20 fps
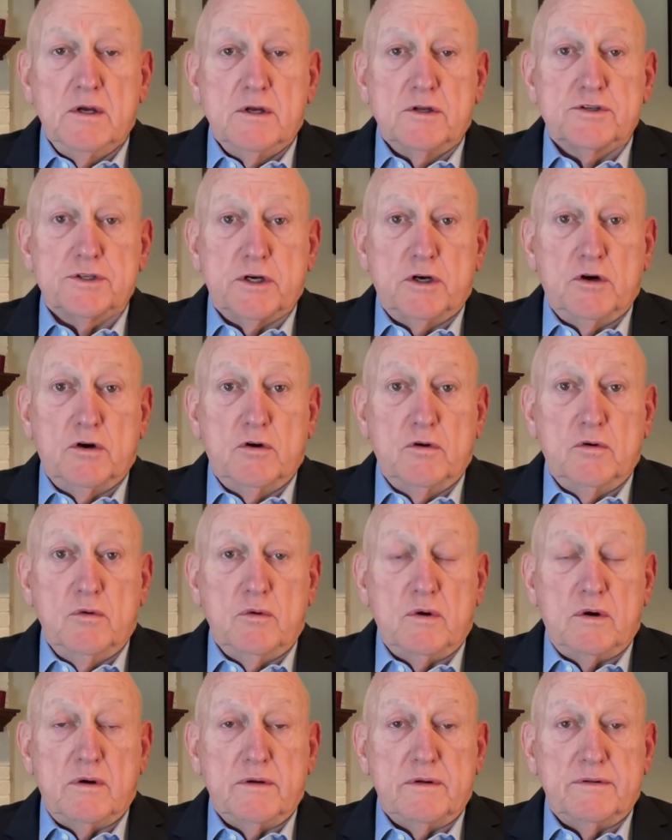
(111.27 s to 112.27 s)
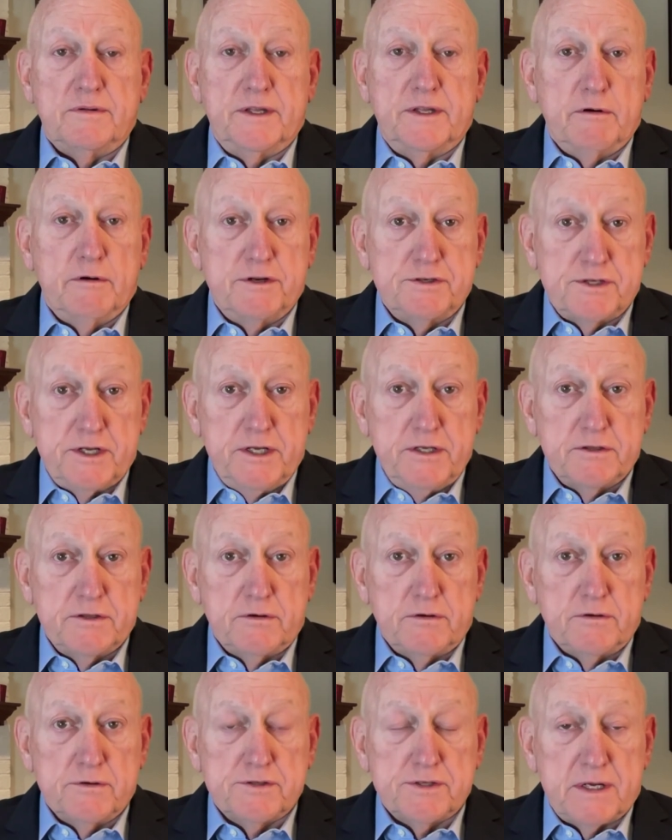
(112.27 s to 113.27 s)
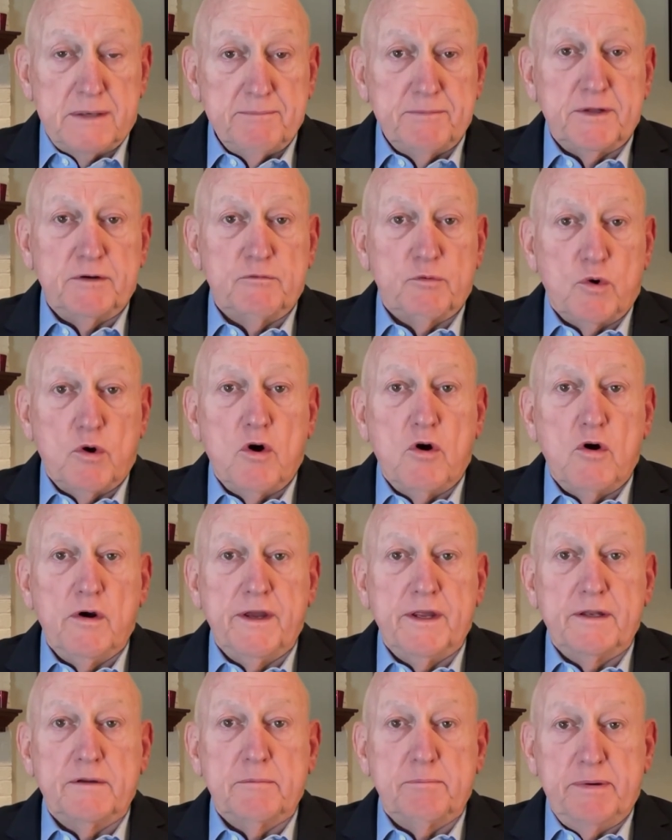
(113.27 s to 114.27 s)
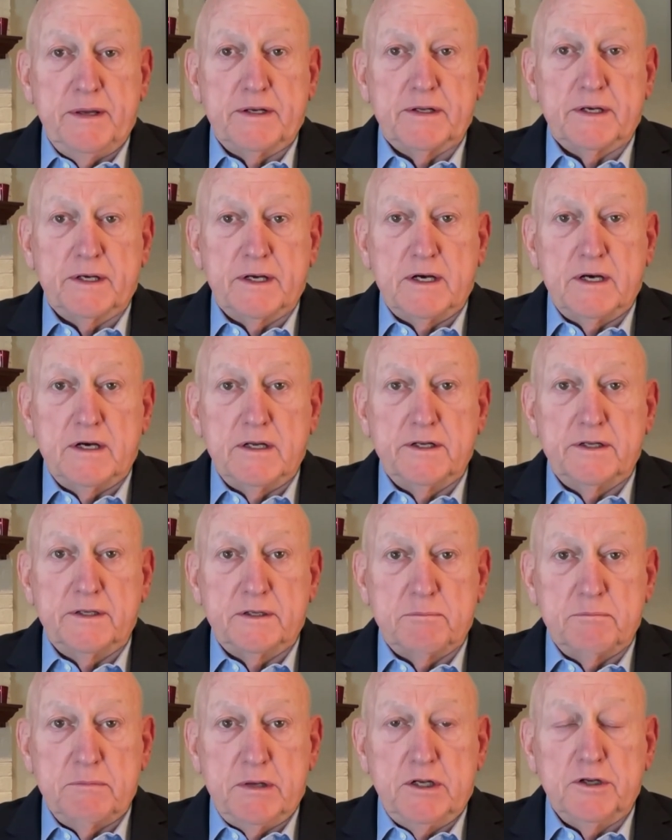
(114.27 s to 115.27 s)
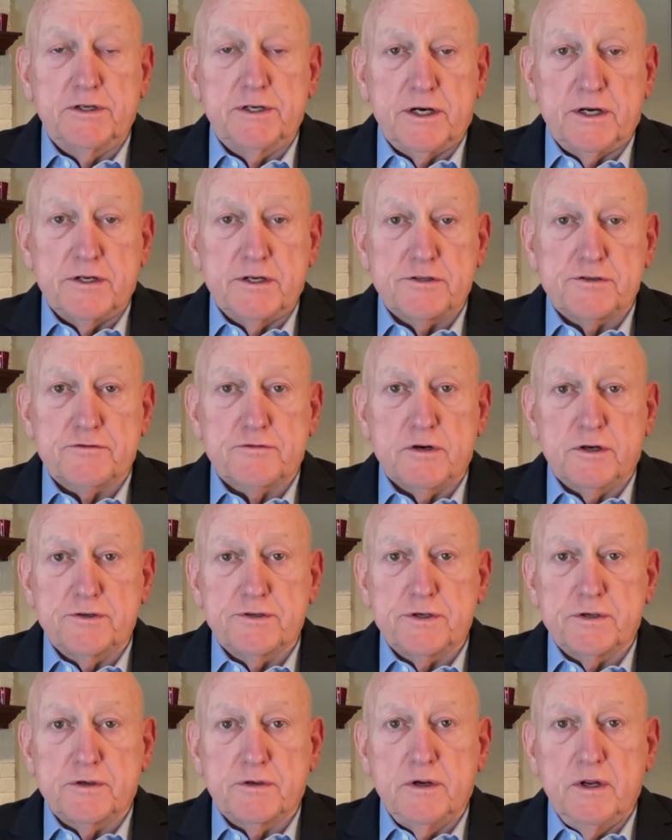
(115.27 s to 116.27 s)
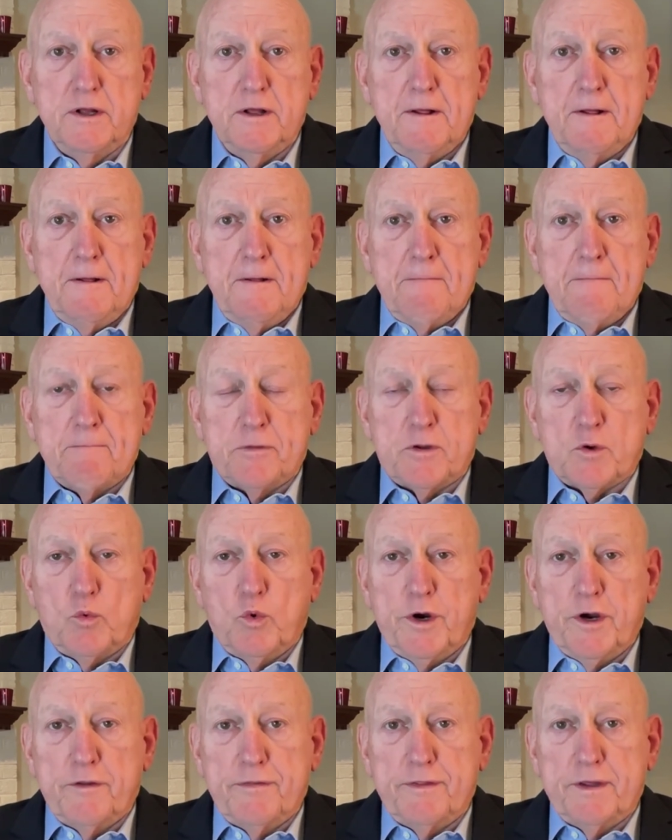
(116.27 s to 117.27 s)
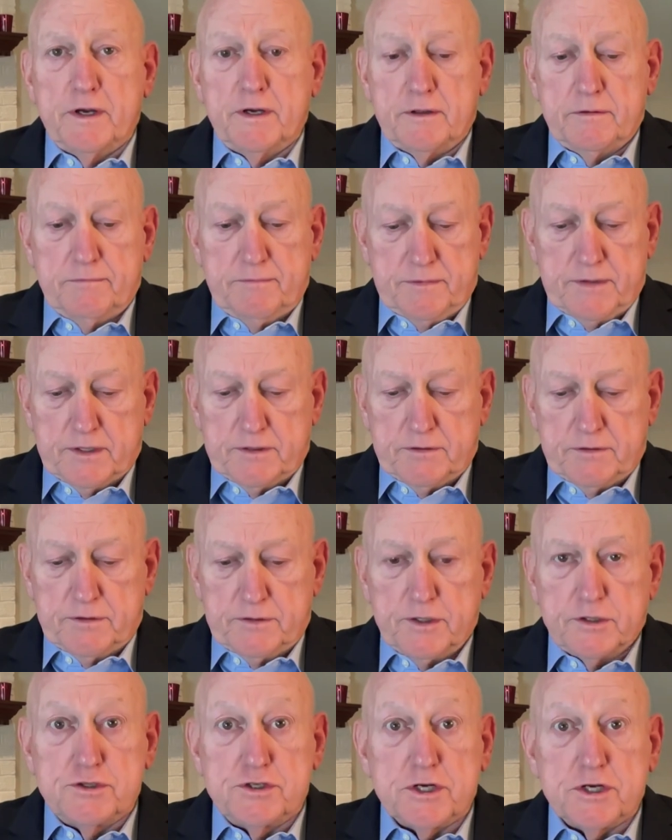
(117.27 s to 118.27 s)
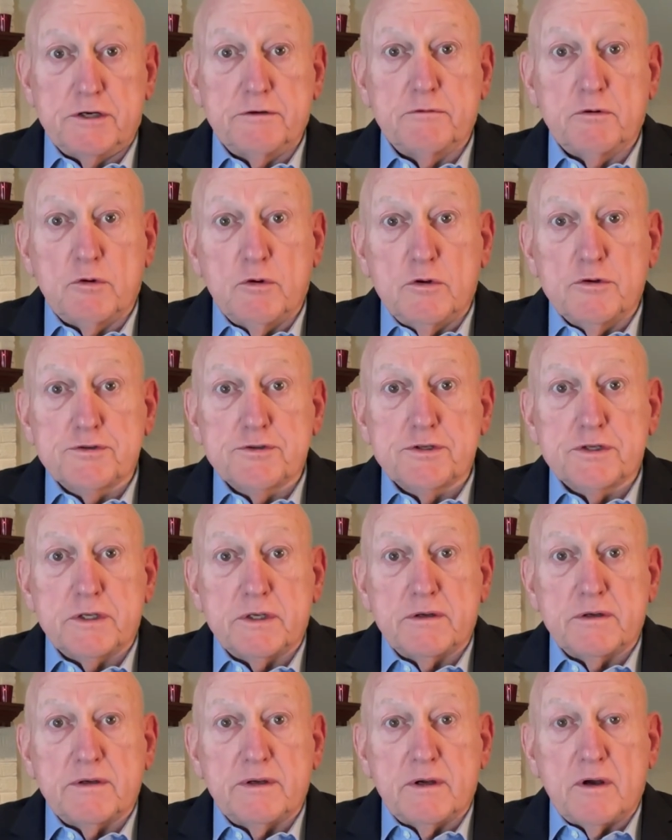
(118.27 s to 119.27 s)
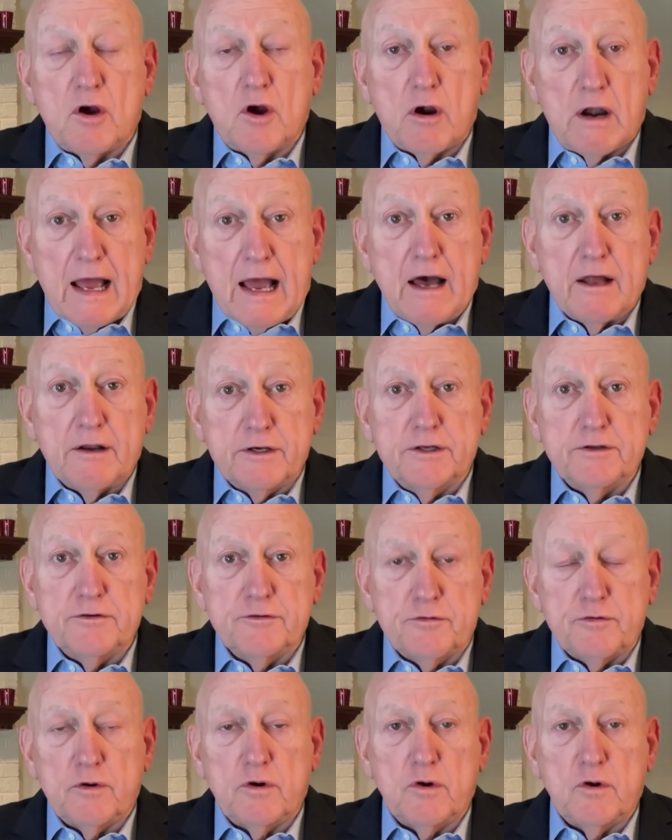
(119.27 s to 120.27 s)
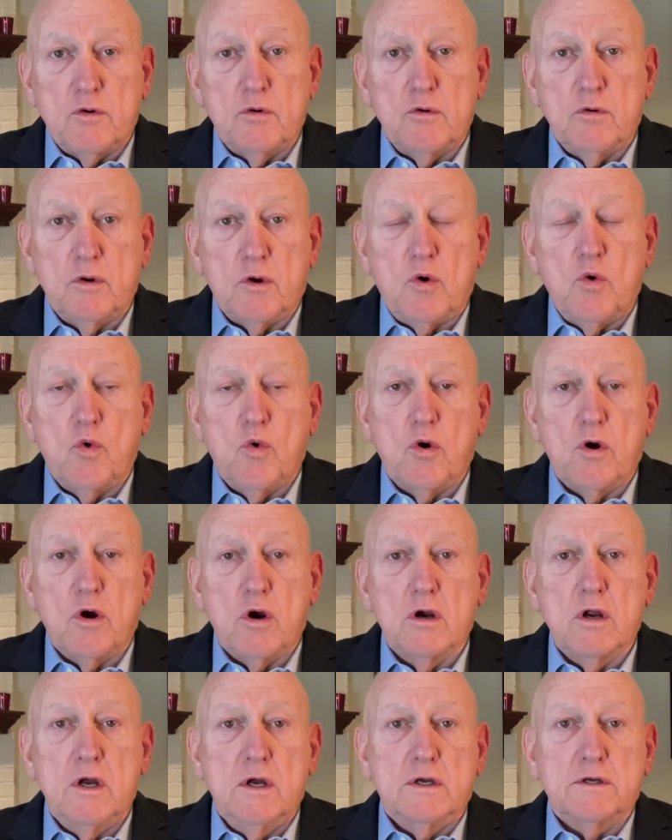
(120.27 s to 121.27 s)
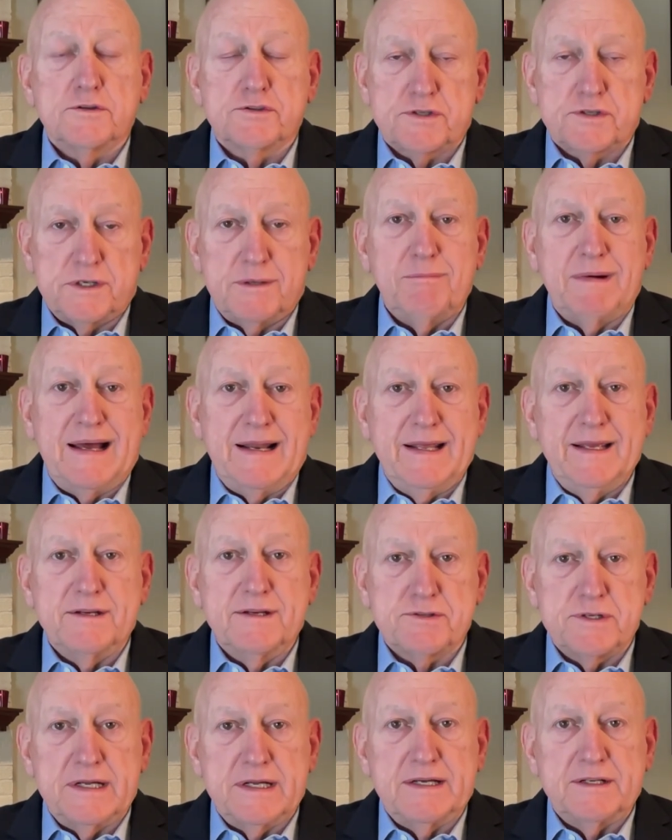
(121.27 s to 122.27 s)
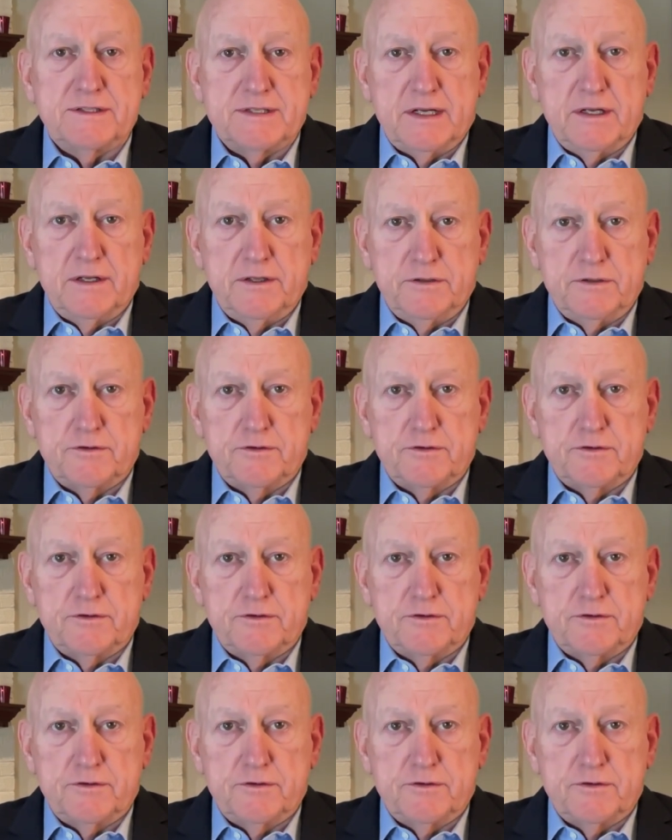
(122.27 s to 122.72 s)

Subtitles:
So there is either something wrong in the Pentagon and the military structure to where the generals are out of control, or somebody is not telling the